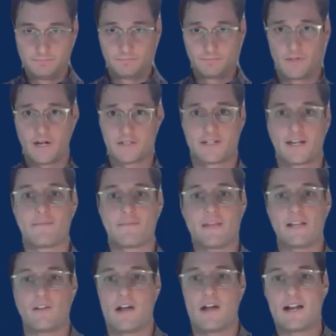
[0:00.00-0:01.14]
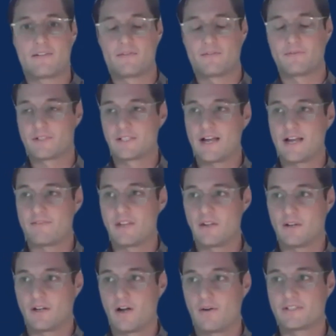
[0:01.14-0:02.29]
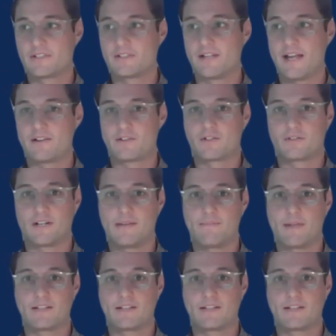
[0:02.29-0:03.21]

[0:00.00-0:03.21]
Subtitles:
There's going to be a lot of stuff that you can always do downstream,